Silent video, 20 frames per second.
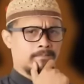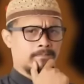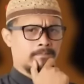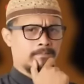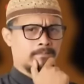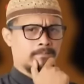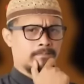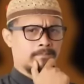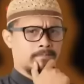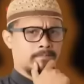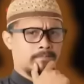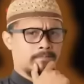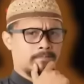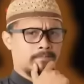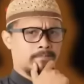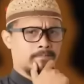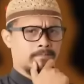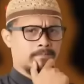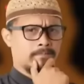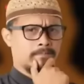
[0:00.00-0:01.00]

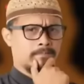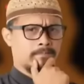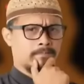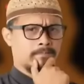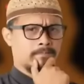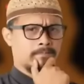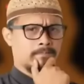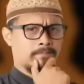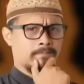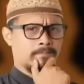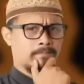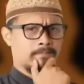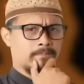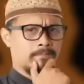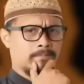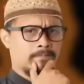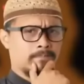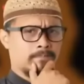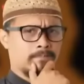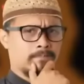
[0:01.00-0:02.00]

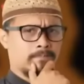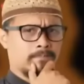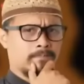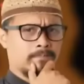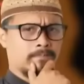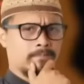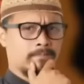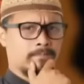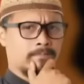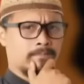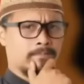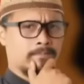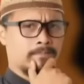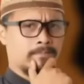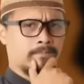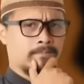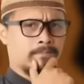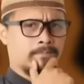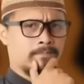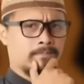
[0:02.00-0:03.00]

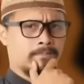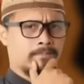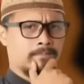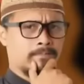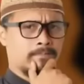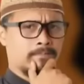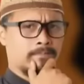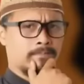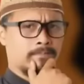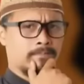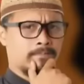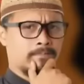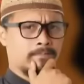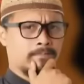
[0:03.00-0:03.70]
[no speech]